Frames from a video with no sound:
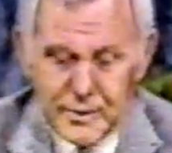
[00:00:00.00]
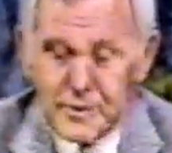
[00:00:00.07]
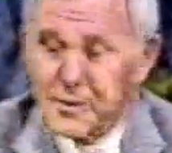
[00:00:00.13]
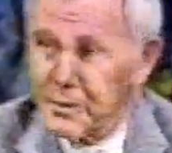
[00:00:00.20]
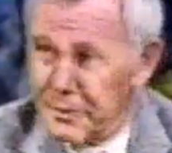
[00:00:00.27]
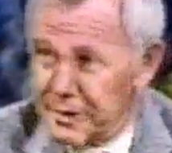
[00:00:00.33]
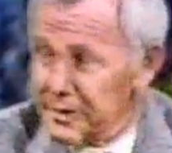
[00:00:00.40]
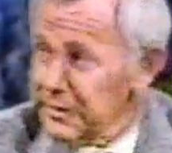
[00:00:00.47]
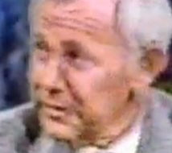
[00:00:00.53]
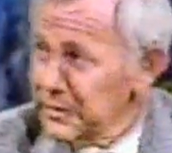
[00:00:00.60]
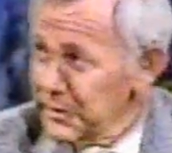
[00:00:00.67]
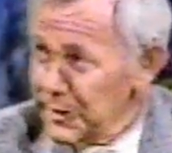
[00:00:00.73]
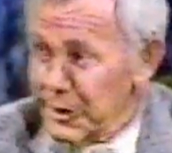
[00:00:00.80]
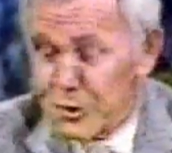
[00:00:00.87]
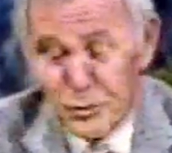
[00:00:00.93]
Here's something that
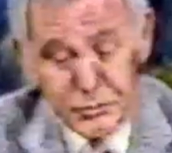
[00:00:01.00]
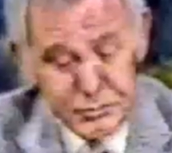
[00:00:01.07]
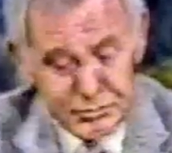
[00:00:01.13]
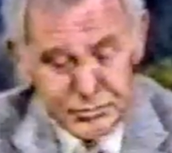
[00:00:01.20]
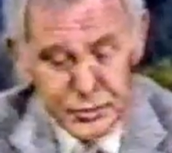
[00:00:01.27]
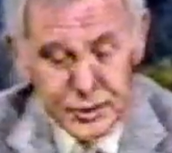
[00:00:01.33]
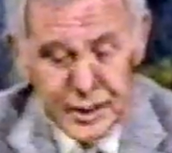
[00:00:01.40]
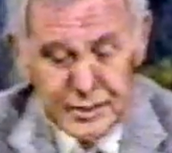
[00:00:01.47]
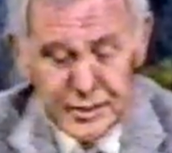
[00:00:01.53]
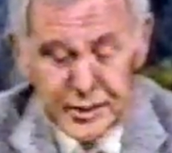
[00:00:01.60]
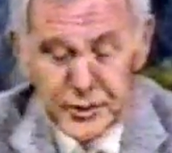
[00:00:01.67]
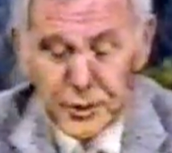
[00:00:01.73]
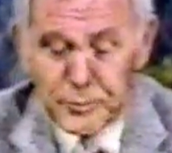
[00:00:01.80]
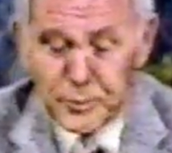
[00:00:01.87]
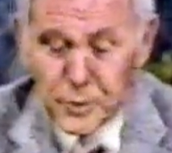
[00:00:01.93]
uh, they do. Do not
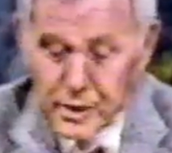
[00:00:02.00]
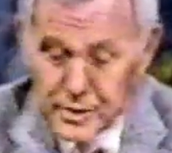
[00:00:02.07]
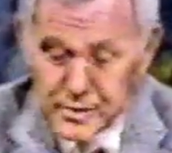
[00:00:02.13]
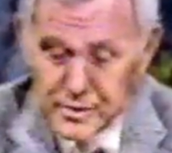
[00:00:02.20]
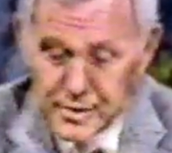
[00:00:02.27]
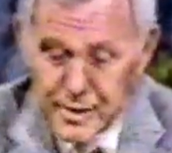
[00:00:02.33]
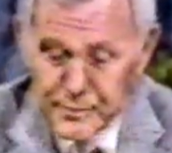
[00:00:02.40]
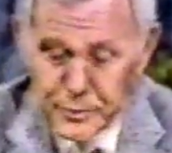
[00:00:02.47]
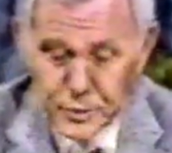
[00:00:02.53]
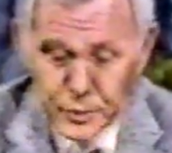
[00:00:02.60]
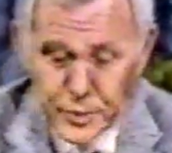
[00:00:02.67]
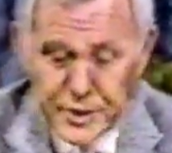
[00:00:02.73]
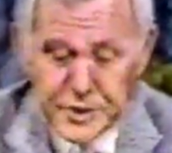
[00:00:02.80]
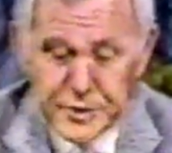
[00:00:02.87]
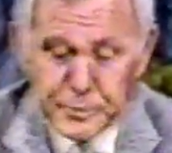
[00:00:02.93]
take your price stamper
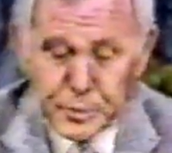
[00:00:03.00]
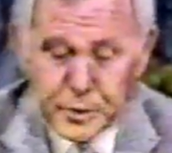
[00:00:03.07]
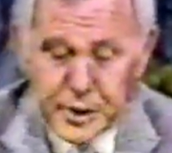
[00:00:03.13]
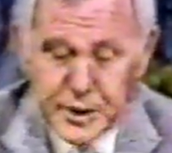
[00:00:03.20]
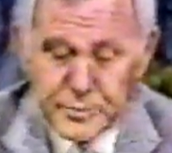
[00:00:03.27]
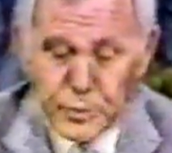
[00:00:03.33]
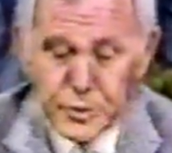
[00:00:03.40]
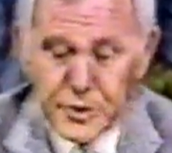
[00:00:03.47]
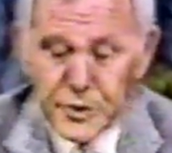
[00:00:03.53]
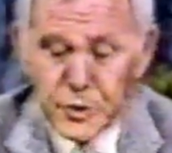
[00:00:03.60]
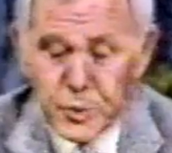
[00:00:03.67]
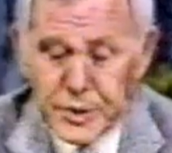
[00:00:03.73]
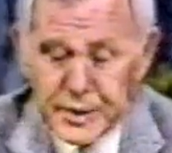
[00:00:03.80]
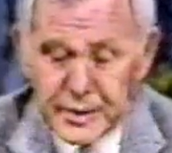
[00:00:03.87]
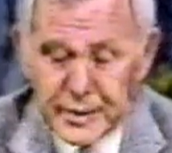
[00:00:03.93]
and raise the price more
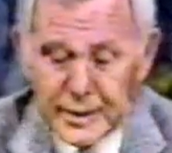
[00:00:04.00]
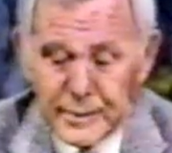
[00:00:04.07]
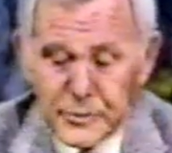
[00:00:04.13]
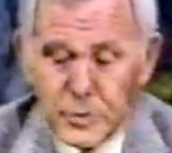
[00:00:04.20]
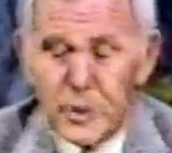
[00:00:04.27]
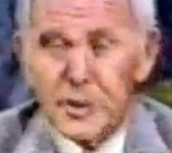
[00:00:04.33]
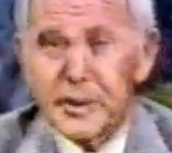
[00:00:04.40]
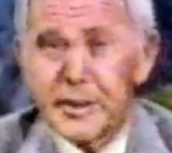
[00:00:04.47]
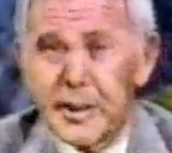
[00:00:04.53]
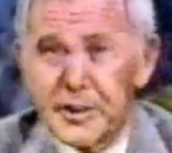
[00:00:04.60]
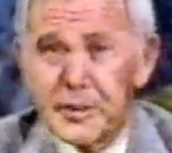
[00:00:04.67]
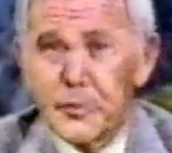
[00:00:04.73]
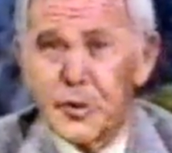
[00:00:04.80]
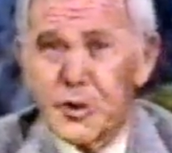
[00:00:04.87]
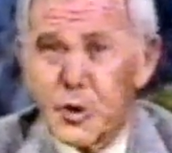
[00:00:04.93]
than three times while the
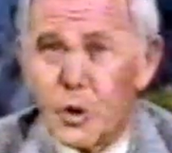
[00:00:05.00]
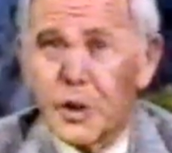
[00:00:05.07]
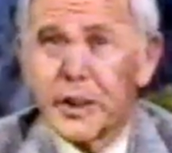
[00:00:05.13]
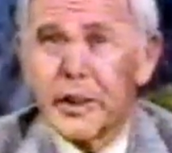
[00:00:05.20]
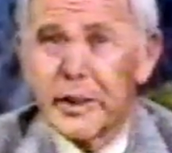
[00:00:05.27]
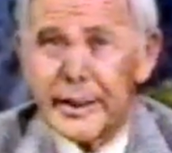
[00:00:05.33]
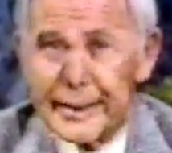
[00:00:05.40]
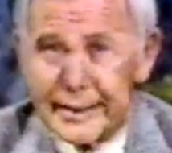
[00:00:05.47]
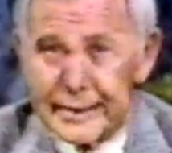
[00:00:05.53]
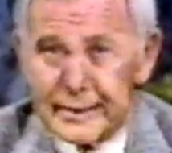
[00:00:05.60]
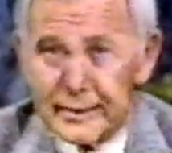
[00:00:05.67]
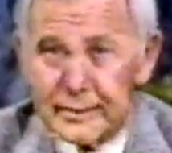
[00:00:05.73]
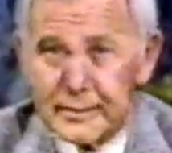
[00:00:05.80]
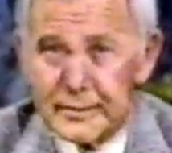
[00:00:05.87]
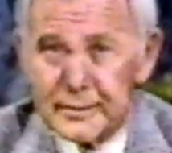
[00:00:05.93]
customer is online.